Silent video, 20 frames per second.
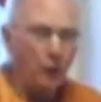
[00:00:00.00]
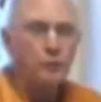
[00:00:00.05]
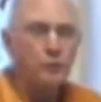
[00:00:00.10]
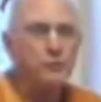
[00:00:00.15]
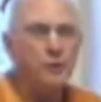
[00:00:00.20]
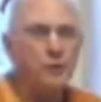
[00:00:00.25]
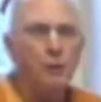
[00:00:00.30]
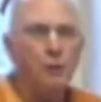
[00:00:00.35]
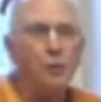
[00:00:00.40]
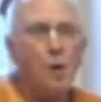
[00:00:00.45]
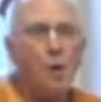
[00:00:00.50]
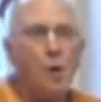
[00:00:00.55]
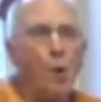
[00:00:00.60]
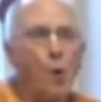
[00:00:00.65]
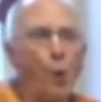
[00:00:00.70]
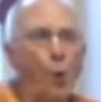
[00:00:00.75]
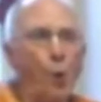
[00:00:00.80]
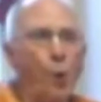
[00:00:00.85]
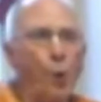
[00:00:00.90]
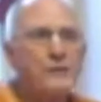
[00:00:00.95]
So
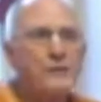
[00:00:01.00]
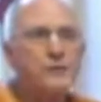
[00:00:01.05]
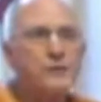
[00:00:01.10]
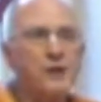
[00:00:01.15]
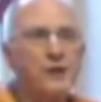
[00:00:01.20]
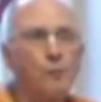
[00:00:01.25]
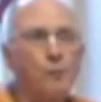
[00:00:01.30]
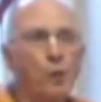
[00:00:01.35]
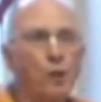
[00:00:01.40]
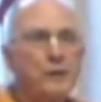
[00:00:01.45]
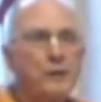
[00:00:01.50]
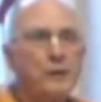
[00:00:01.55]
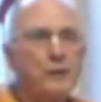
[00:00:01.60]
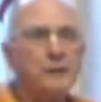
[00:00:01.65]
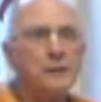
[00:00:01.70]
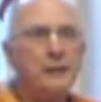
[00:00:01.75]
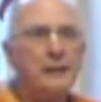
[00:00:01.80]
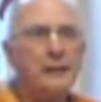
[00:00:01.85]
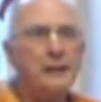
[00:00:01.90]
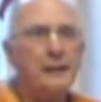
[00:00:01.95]
when someone
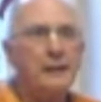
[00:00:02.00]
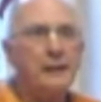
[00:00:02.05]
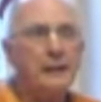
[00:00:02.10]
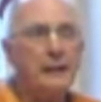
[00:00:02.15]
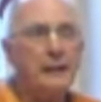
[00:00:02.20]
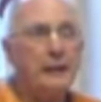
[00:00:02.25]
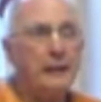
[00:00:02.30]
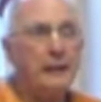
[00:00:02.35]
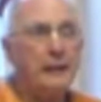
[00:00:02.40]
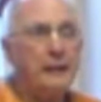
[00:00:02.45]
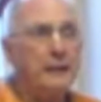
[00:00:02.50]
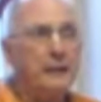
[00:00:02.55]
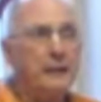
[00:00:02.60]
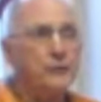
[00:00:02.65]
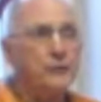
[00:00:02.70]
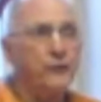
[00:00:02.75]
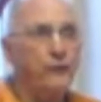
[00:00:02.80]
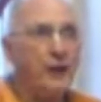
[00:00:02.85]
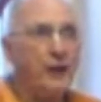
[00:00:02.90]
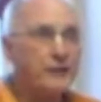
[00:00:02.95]
is
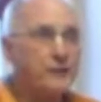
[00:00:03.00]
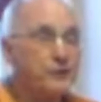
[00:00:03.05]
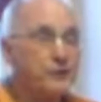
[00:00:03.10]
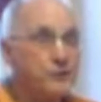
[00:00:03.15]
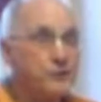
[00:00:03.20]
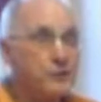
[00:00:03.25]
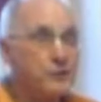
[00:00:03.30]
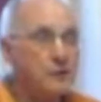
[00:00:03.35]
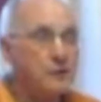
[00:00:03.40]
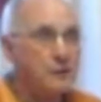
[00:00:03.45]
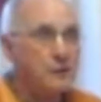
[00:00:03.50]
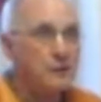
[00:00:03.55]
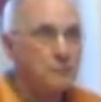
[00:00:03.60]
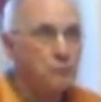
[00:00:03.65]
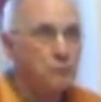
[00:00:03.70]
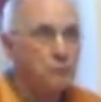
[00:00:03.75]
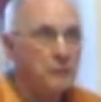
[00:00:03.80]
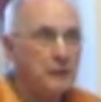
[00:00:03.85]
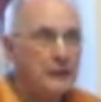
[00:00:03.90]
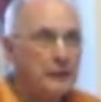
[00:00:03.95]
fixed
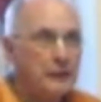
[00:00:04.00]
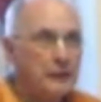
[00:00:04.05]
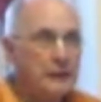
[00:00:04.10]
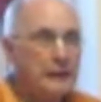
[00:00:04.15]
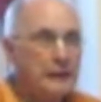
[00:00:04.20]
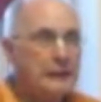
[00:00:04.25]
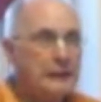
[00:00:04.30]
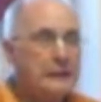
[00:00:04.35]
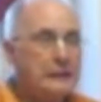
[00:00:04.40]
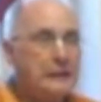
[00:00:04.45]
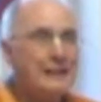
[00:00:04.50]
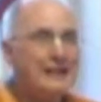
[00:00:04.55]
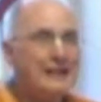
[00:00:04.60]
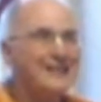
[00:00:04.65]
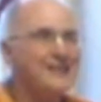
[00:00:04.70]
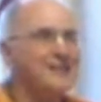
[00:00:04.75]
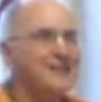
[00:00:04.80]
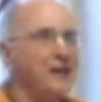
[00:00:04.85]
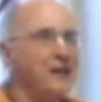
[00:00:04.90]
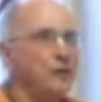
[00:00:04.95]
in the
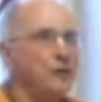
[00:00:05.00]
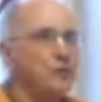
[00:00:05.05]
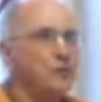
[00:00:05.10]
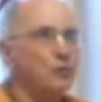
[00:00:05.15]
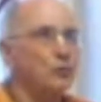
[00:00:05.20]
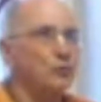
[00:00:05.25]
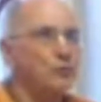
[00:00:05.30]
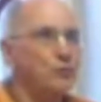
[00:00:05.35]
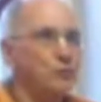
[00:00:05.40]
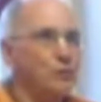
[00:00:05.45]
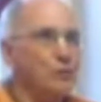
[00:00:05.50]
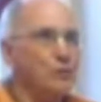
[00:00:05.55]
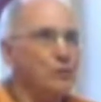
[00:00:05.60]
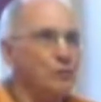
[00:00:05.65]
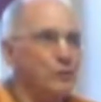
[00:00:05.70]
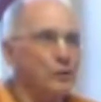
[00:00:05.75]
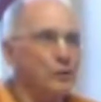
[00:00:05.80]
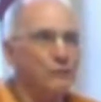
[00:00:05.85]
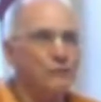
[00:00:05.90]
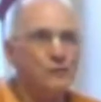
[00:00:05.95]
essential
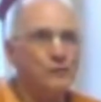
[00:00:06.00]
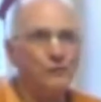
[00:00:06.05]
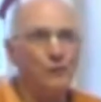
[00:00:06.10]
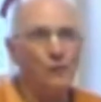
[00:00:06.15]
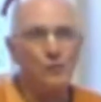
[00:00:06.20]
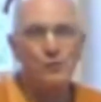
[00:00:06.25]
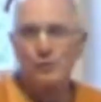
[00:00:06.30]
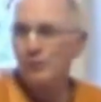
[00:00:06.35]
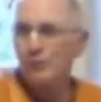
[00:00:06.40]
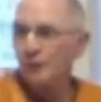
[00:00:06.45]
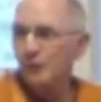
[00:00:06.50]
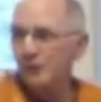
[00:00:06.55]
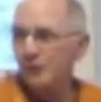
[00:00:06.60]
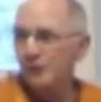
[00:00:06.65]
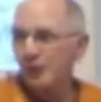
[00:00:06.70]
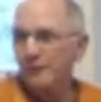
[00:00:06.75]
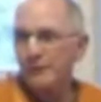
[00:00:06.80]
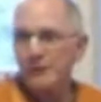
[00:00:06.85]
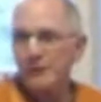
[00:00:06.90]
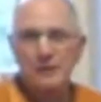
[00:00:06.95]
truth of devotional
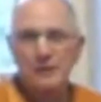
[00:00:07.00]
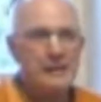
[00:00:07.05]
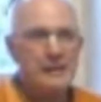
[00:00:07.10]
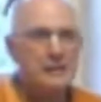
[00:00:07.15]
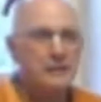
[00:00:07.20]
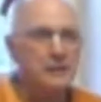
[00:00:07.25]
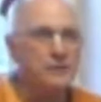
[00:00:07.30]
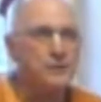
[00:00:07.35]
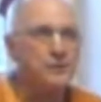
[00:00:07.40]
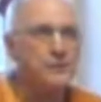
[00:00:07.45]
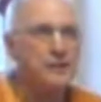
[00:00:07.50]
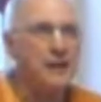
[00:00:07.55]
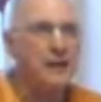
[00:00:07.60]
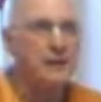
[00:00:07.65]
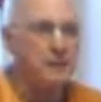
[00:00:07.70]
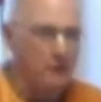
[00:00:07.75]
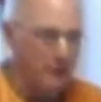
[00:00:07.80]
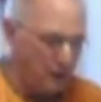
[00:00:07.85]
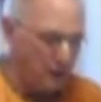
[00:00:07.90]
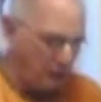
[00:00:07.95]
service like this,
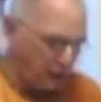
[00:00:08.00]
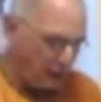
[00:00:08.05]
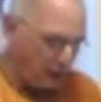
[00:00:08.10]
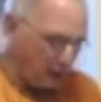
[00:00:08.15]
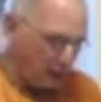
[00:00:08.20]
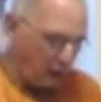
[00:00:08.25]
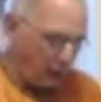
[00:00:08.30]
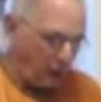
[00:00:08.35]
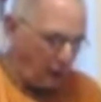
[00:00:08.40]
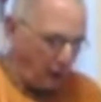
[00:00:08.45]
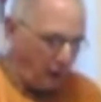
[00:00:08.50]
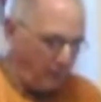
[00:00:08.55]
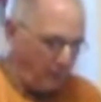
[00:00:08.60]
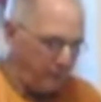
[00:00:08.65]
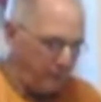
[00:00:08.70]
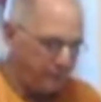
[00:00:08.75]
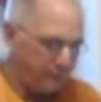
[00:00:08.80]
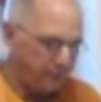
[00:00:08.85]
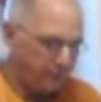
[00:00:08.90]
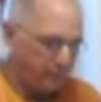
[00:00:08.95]
then
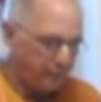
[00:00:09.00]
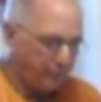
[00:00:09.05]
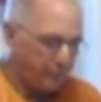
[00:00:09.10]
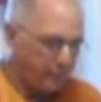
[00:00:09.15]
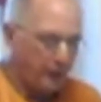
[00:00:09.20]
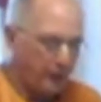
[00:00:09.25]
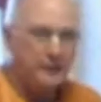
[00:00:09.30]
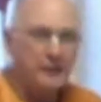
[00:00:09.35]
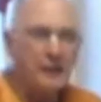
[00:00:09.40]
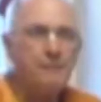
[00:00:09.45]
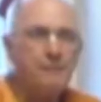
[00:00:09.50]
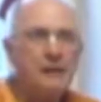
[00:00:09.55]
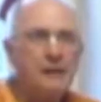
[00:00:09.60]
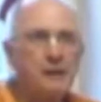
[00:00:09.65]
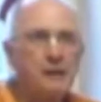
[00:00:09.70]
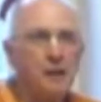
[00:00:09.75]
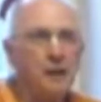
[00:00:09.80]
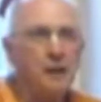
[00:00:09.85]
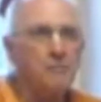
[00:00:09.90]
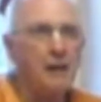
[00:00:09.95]
they
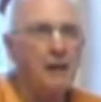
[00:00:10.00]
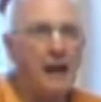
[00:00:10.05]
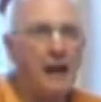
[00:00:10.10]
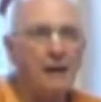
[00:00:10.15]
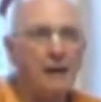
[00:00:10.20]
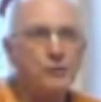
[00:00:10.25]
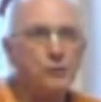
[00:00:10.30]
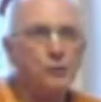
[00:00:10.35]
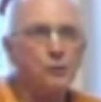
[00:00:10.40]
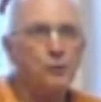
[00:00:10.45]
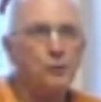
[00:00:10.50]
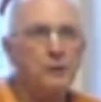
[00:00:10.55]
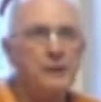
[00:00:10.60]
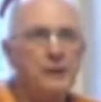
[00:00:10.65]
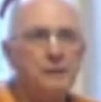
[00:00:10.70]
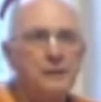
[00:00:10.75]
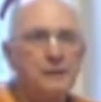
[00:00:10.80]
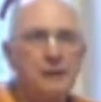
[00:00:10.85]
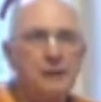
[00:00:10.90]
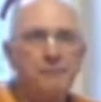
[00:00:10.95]
become
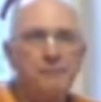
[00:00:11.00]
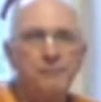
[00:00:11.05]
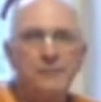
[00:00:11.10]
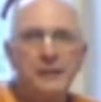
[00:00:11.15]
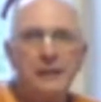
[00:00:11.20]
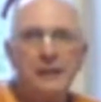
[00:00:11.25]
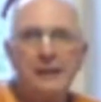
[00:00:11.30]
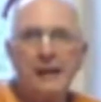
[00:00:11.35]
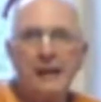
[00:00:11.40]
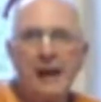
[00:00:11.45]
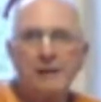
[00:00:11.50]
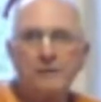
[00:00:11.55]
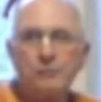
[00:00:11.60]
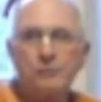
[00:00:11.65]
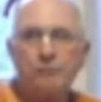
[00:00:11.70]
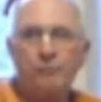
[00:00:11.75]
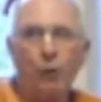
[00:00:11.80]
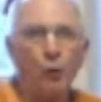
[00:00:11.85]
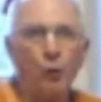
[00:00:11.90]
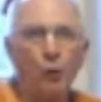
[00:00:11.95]
actually, they
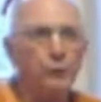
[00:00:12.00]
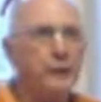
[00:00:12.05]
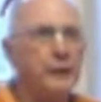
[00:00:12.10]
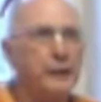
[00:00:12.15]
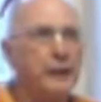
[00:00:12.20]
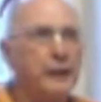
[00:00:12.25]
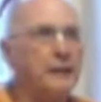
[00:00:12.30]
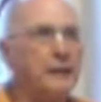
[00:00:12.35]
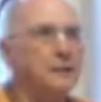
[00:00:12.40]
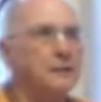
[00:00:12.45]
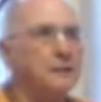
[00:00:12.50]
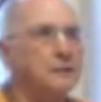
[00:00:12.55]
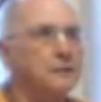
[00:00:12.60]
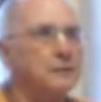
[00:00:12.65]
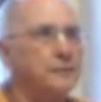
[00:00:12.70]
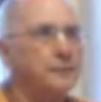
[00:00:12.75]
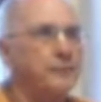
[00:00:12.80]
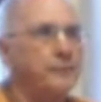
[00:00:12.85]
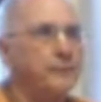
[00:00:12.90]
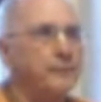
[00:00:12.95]
act boldly.
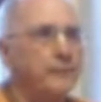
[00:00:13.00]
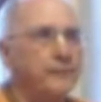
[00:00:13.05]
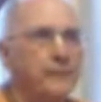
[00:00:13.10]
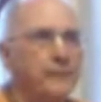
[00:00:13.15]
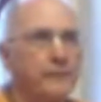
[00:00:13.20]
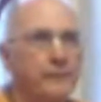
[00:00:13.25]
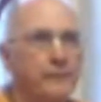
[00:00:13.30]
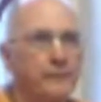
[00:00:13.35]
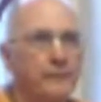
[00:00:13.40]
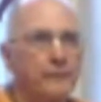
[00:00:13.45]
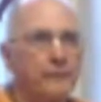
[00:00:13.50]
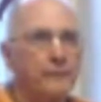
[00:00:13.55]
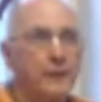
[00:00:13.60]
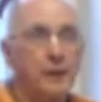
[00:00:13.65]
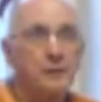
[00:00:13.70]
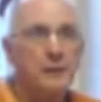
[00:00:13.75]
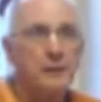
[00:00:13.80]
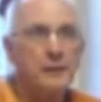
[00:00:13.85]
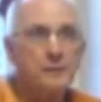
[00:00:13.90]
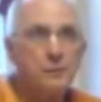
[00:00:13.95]

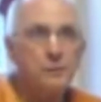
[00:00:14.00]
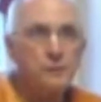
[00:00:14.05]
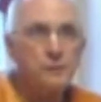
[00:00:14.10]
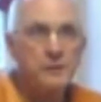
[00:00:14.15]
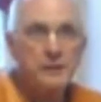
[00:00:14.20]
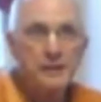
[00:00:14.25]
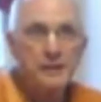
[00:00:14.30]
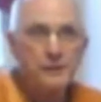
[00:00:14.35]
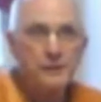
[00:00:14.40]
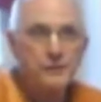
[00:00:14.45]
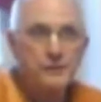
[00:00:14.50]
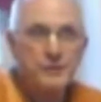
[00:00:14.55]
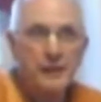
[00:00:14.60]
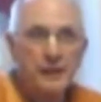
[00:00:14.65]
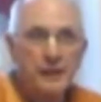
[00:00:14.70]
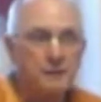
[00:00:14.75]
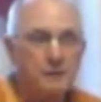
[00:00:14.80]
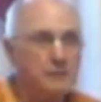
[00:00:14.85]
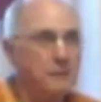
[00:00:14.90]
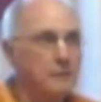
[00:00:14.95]
They do things
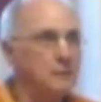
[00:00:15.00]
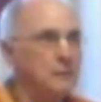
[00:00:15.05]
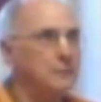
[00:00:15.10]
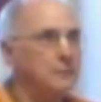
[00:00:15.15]
that